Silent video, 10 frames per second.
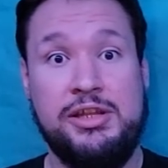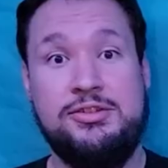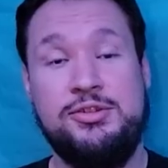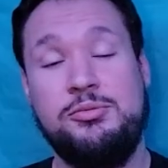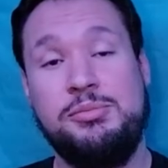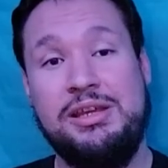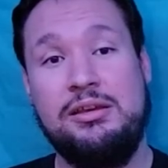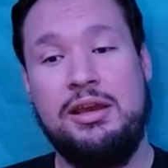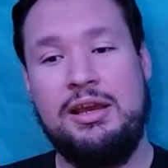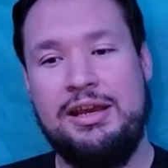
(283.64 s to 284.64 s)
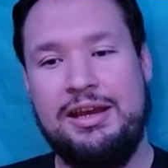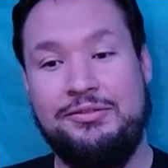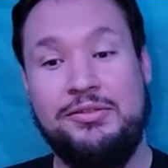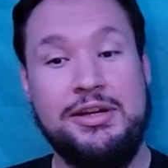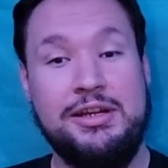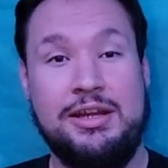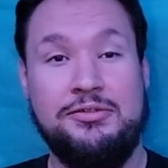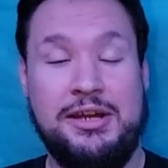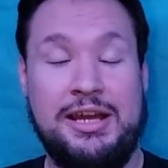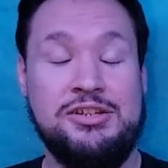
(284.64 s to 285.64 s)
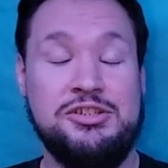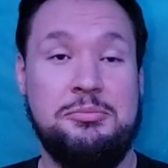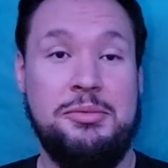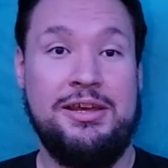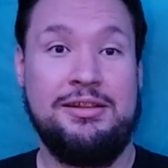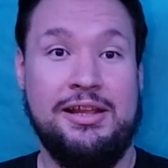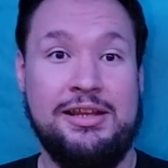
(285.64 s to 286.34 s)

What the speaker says: to me. Funny enough, I actually met